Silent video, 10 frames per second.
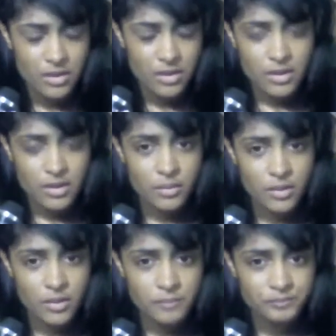But
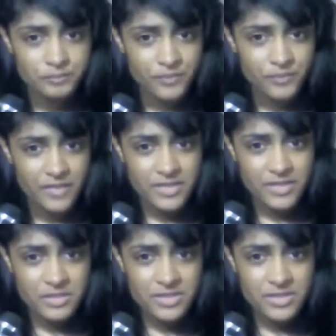if they slept in
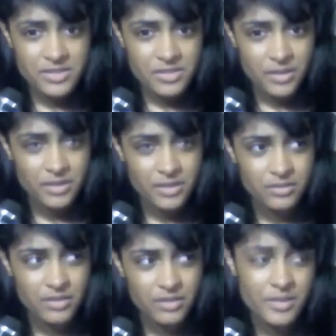the same bed, I mean,
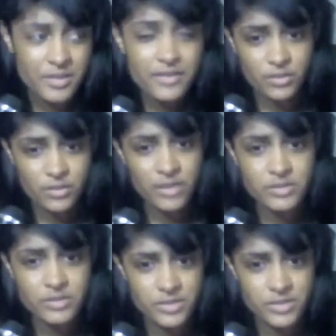even without them sleeping in the
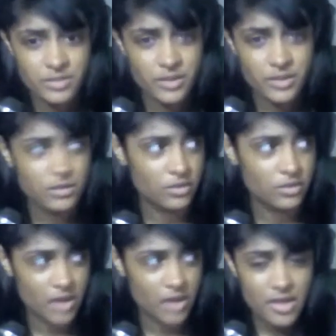same bed, so I
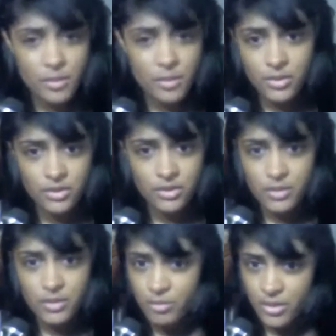thought Bert and Ernie were
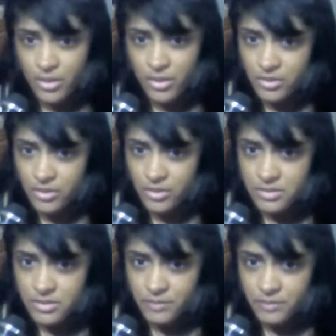brothers.
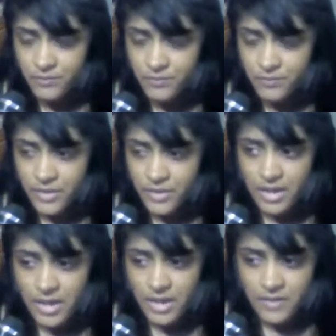And if
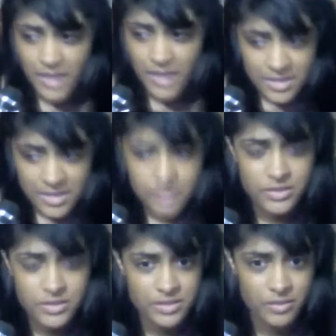they had slept in the
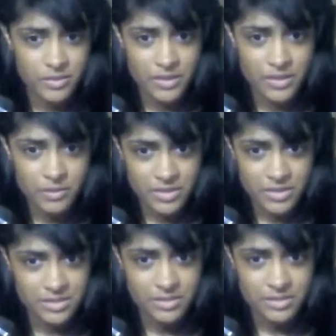same bed, that would make sense to
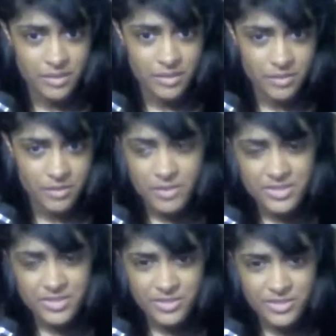me. I mean, me and my sister
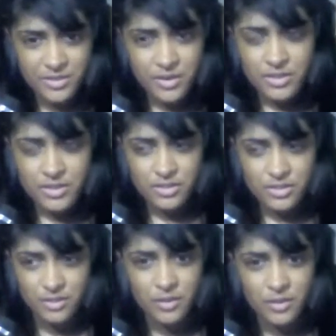shared a
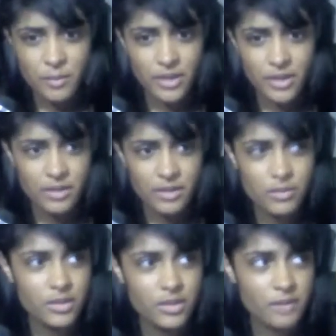bed. Like we were like
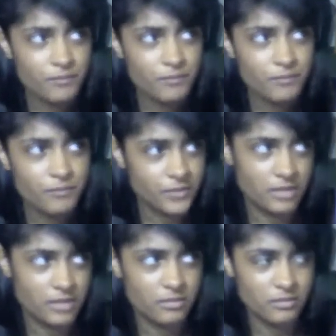
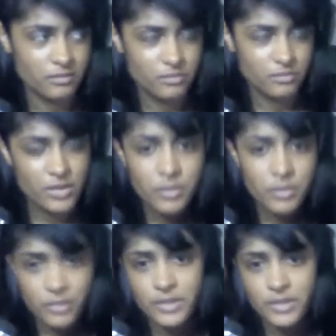we had bunk beds,
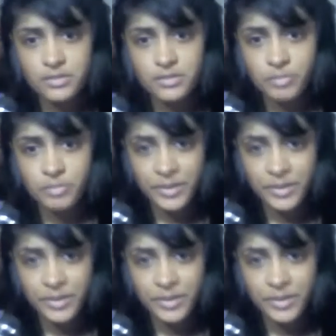but